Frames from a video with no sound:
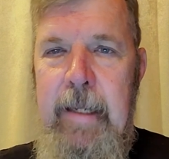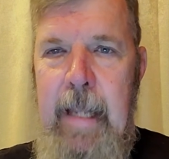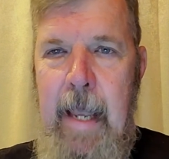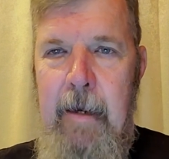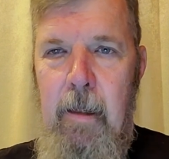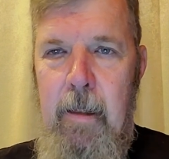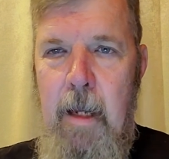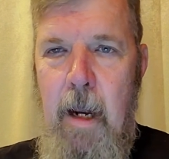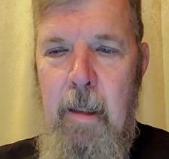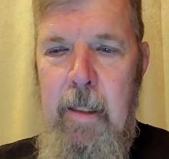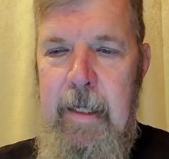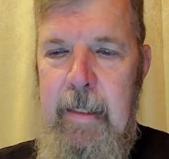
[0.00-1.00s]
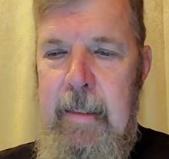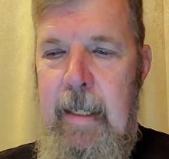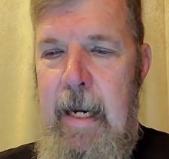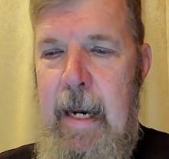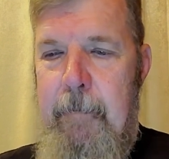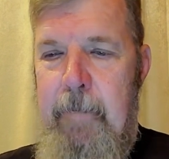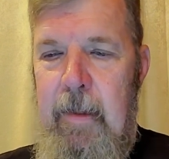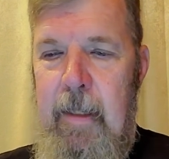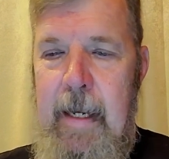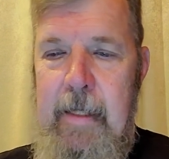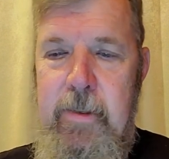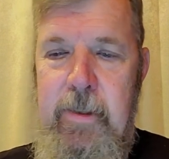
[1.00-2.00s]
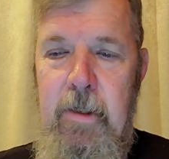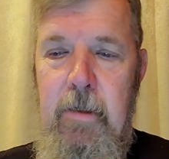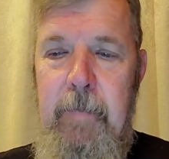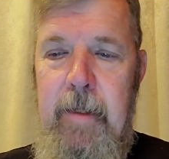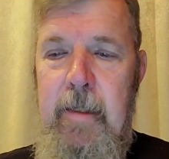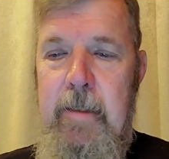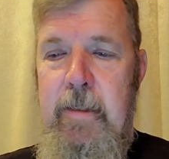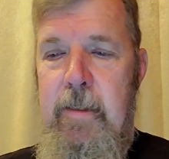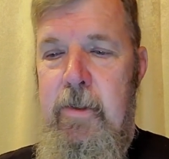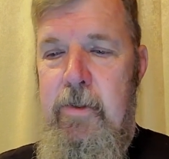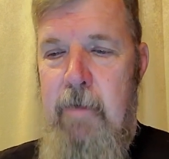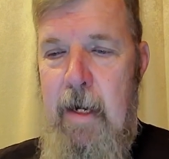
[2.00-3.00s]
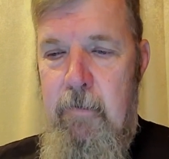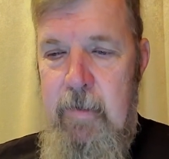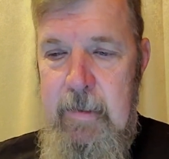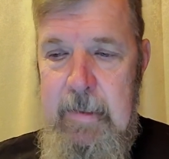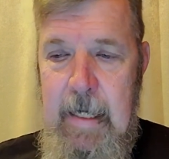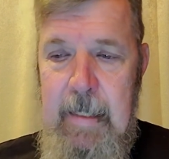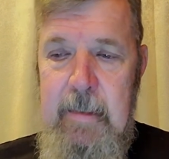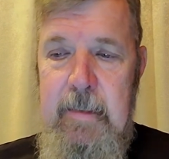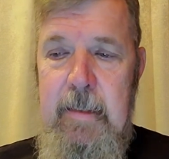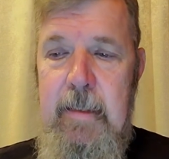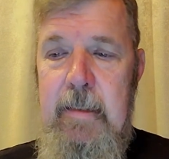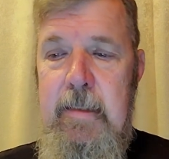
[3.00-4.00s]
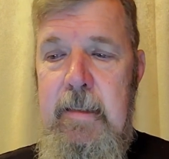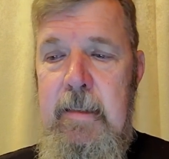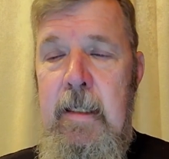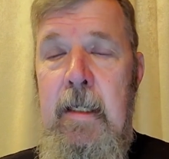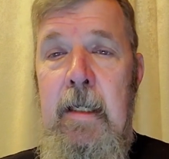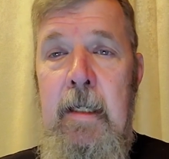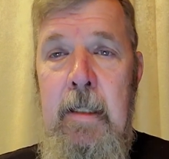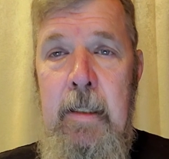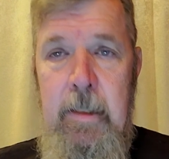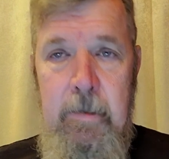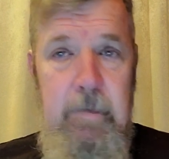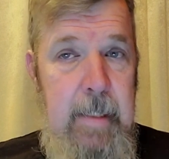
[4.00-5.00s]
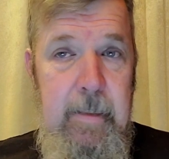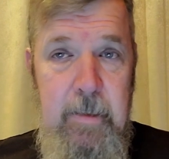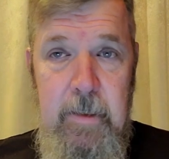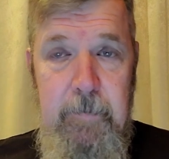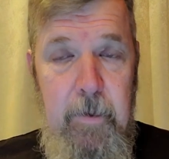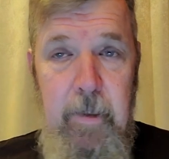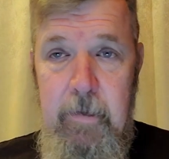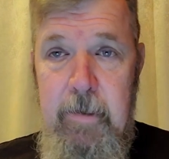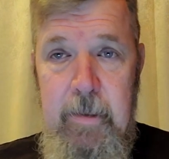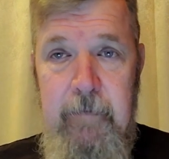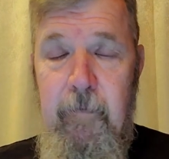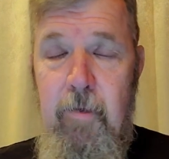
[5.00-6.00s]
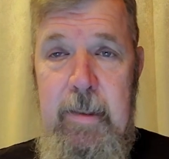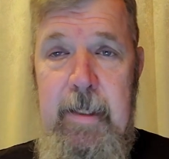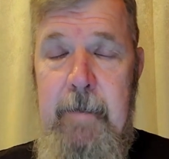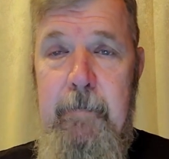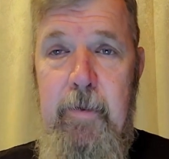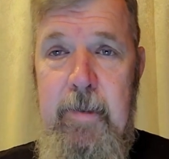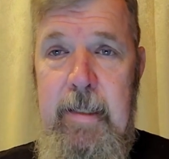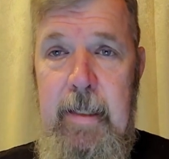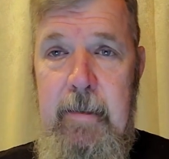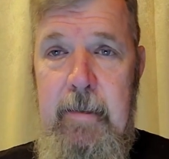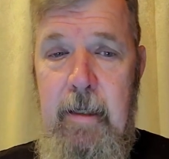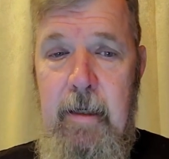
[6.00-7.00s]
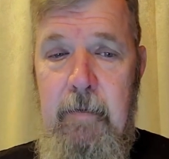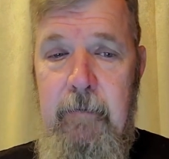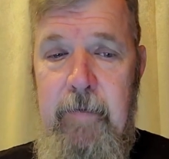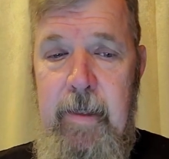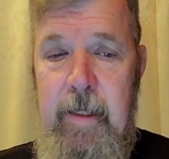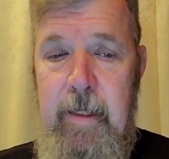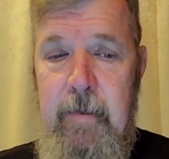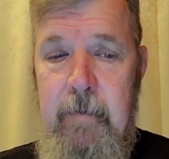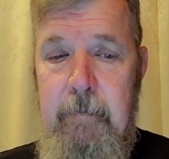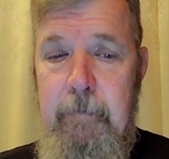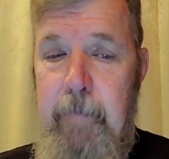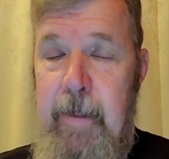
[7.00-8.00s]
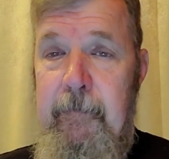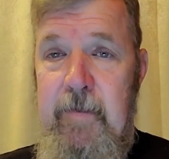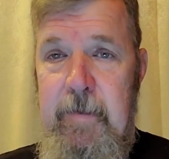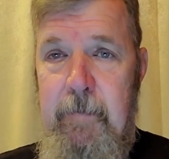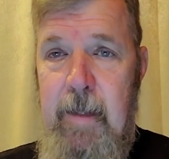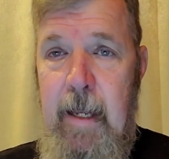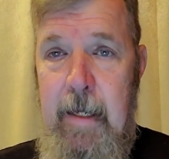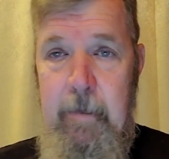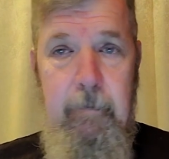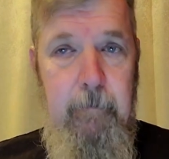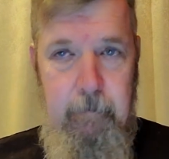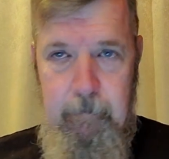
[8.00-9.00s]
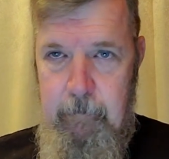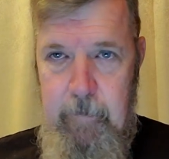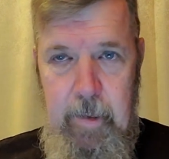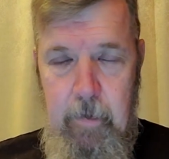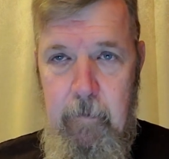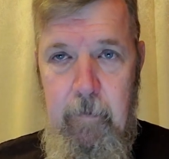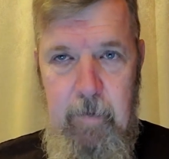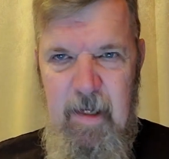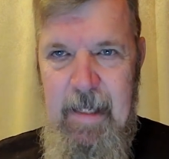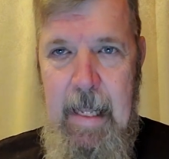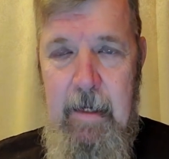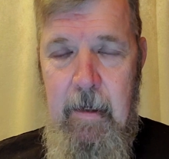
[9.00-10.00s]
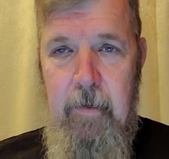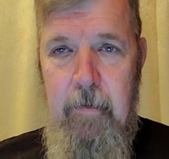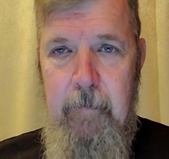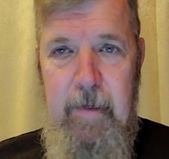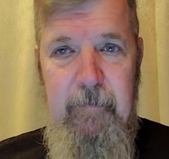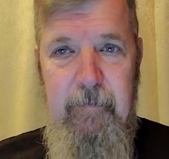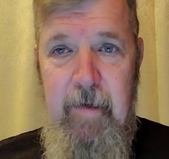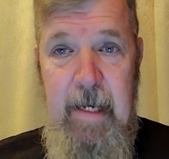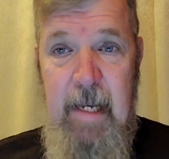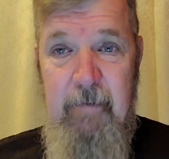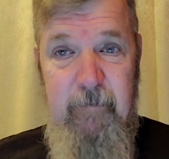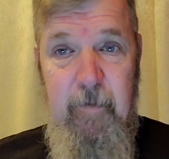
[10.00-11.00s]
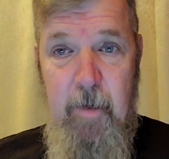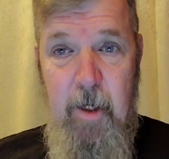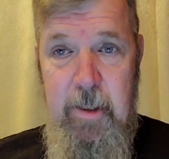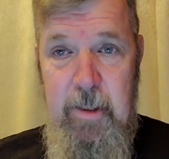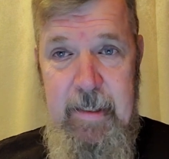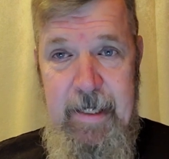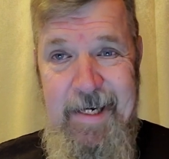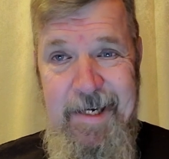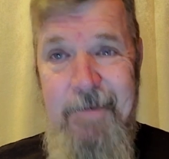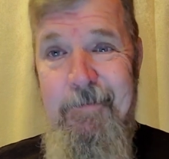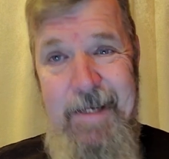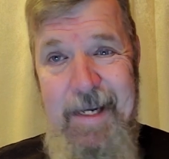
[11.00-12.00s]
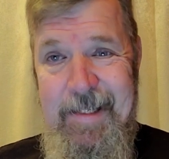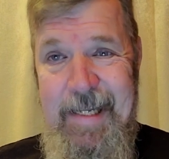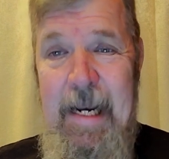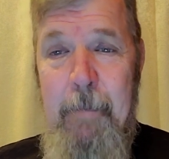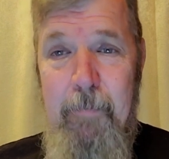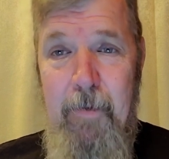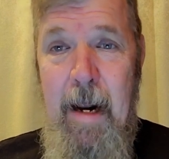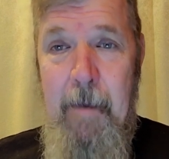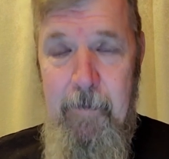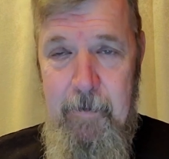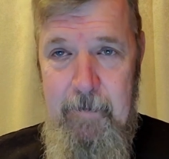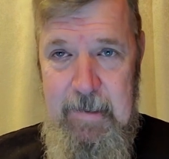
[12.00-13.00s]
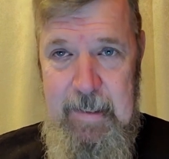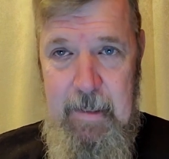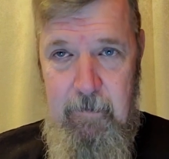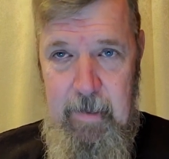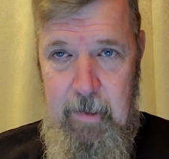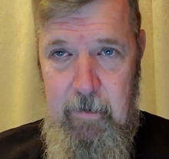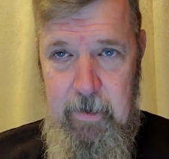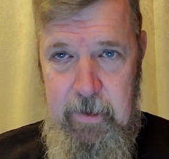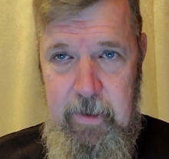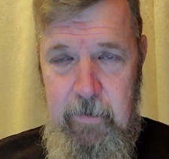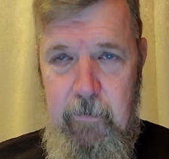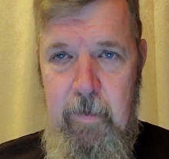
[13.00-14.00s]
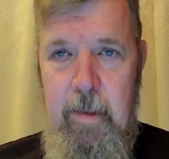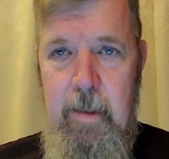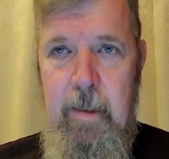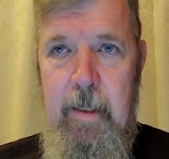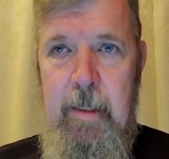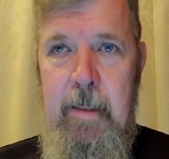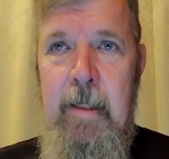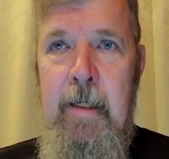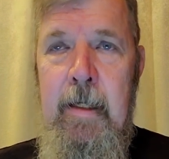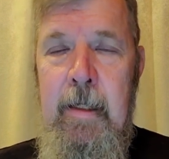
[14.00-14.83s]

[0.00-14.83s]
cattle culling that happened last year because of the drought in Texas. You know, Texas produces 14% of the beef supply. You know, a lot of other beef we get from Argentina. Yeah, they got problems down there too, all right?